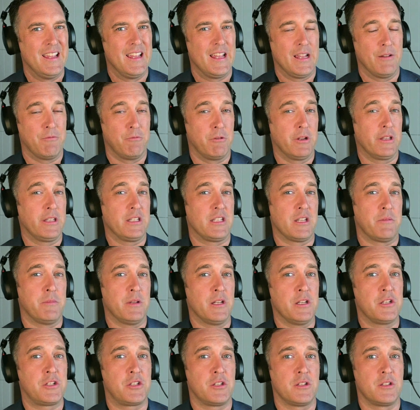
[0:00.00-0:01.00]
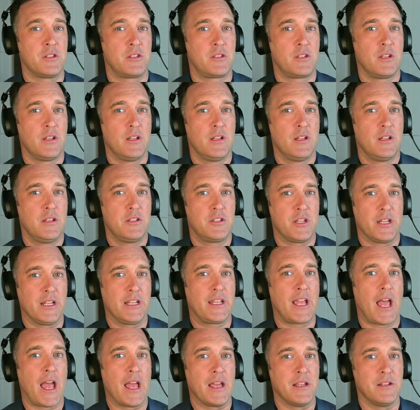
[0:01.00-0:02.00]
it really diminishes
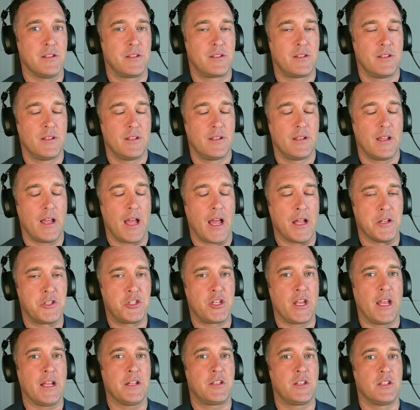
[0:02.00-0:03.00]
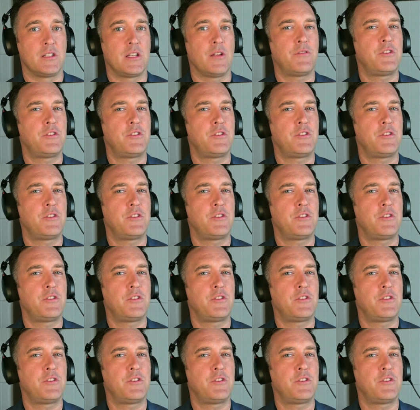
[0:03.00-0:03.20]
DK's chances.